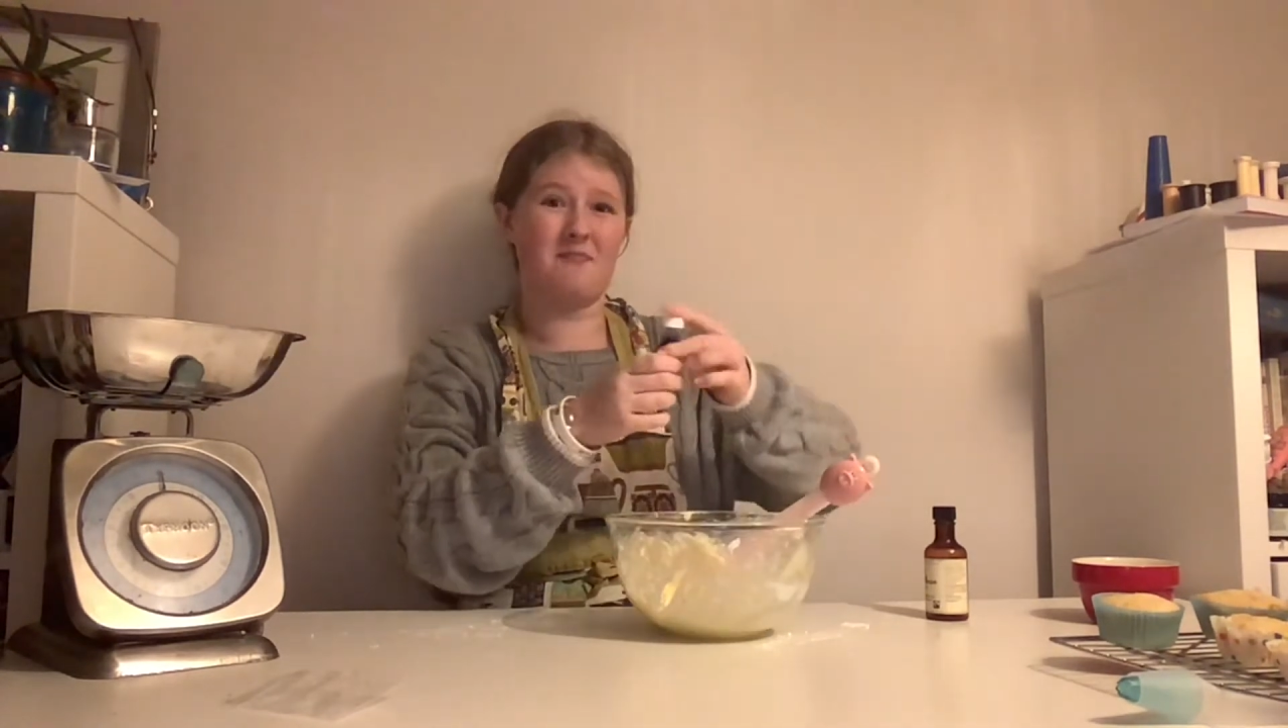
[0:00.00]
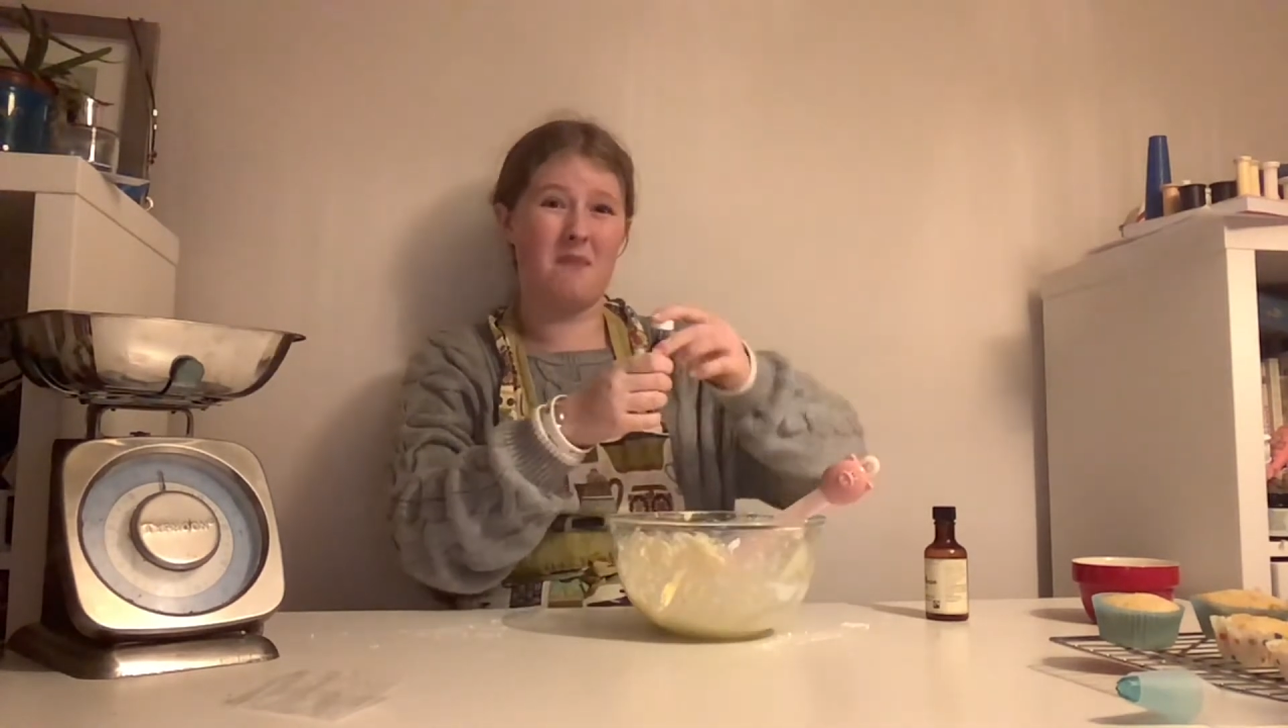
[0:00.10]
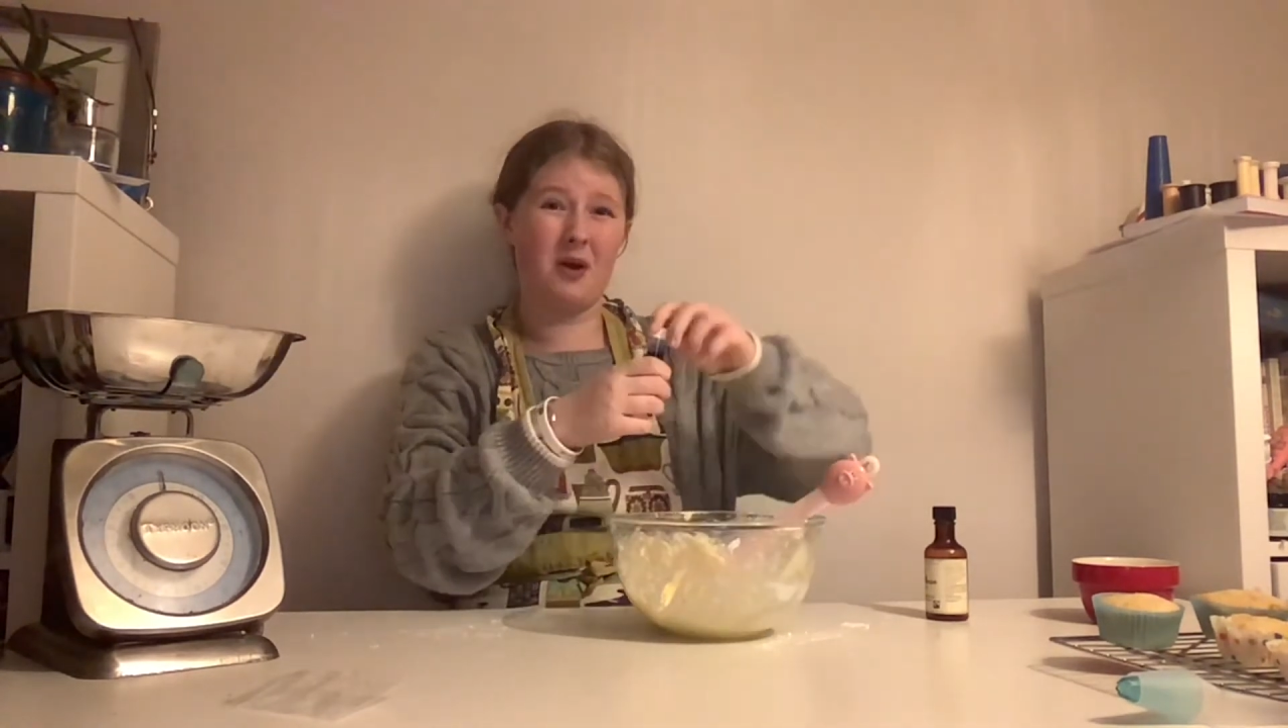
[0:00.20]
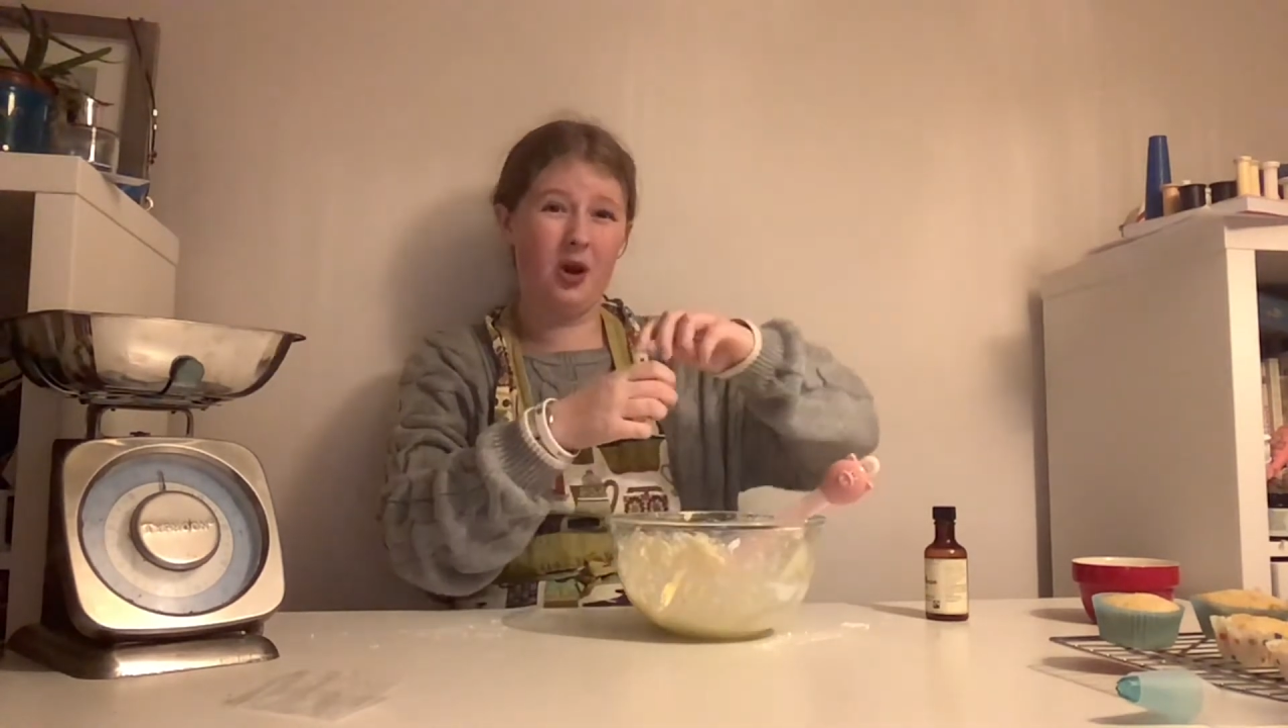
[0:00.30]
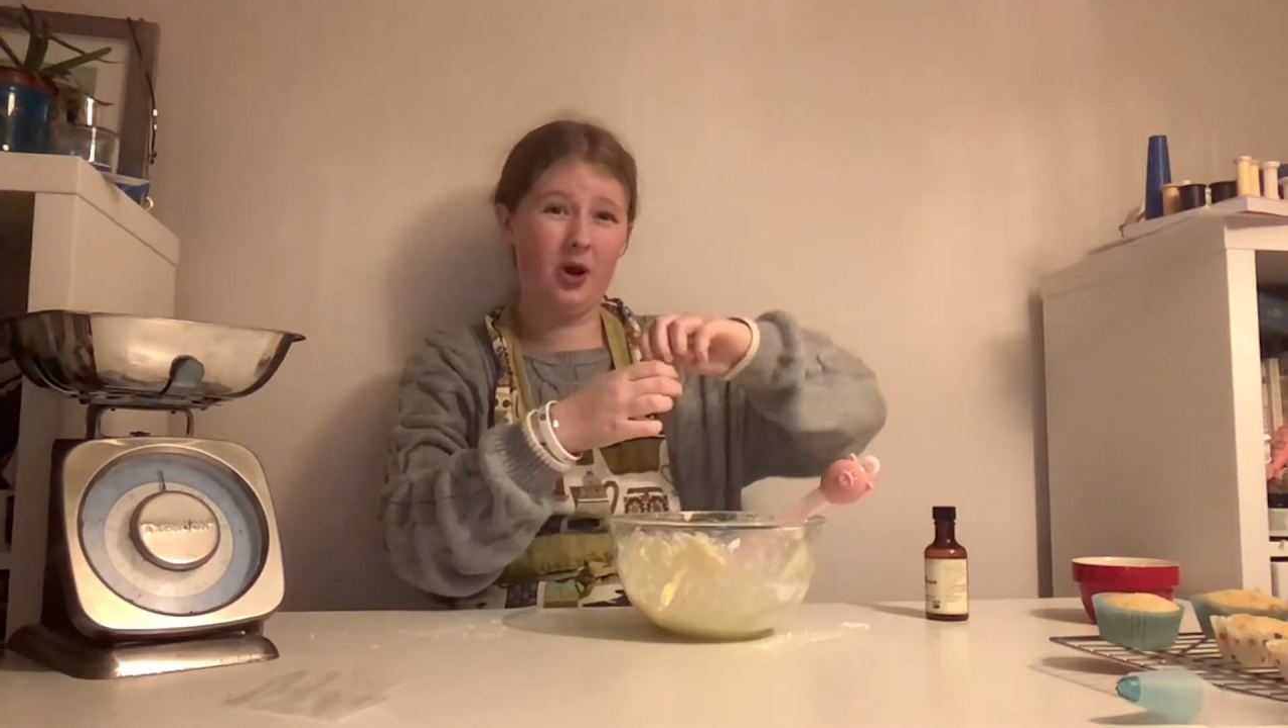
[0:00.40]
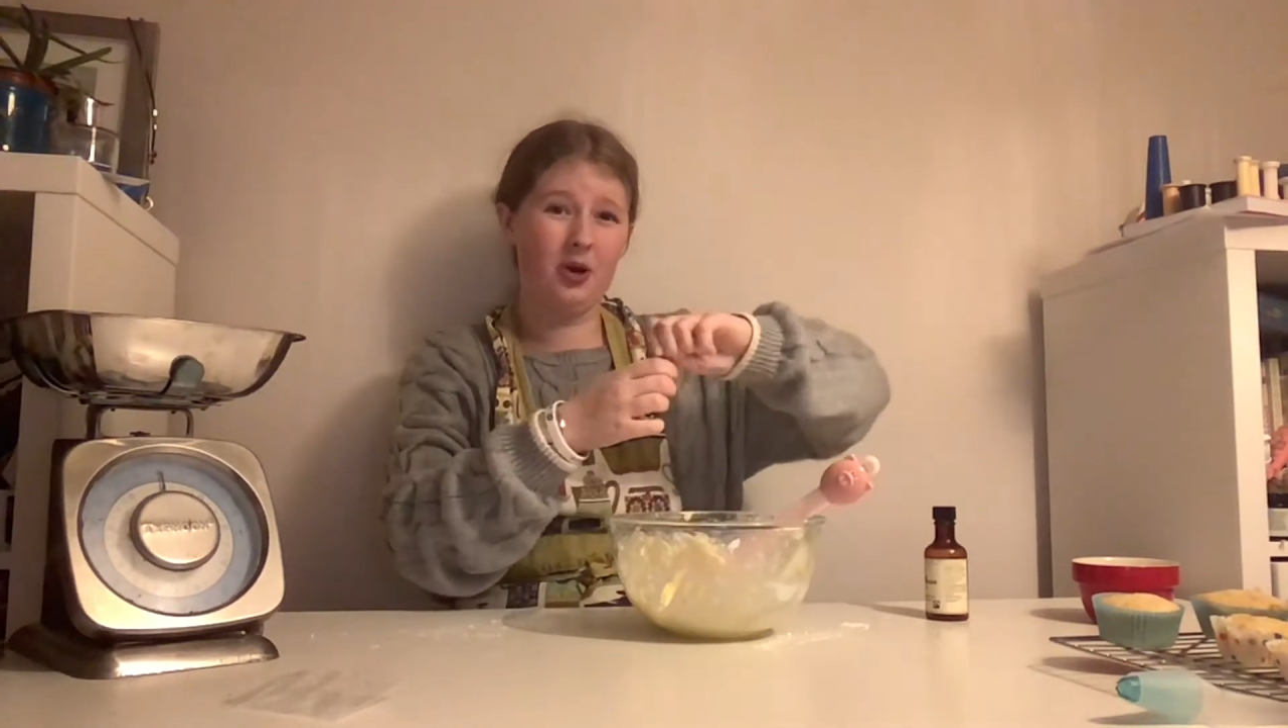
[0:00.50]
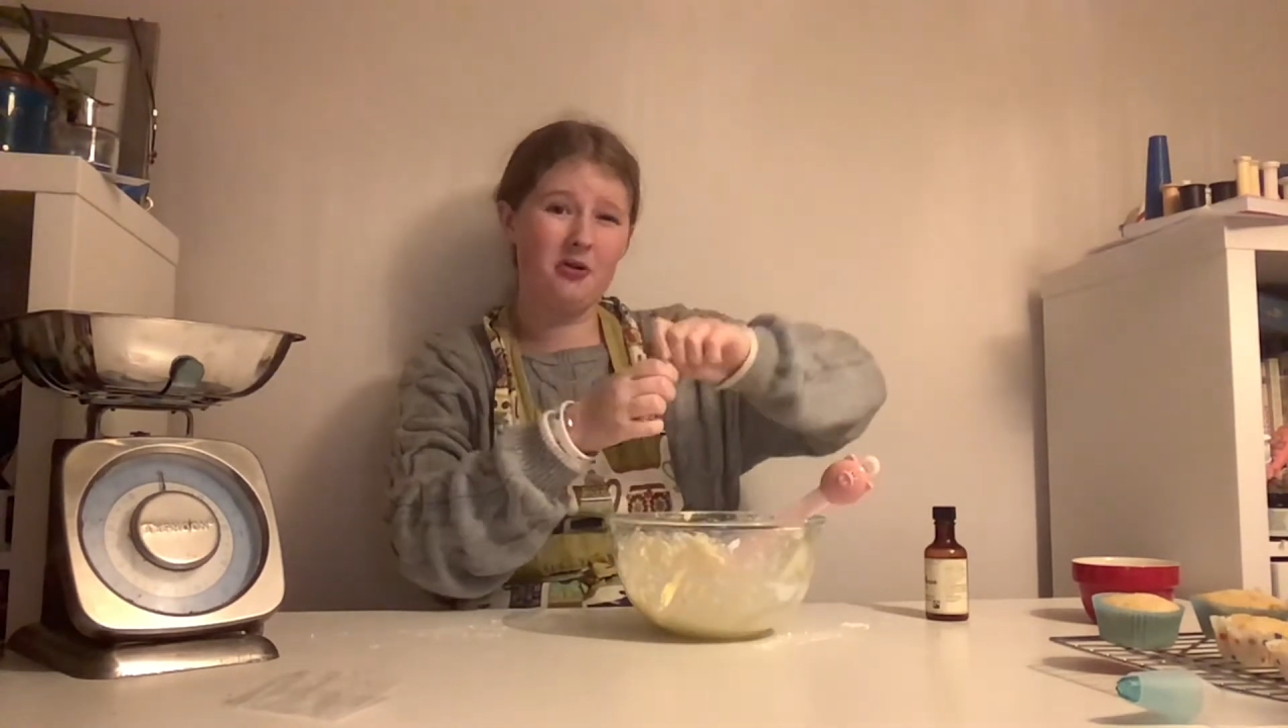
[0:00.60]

blue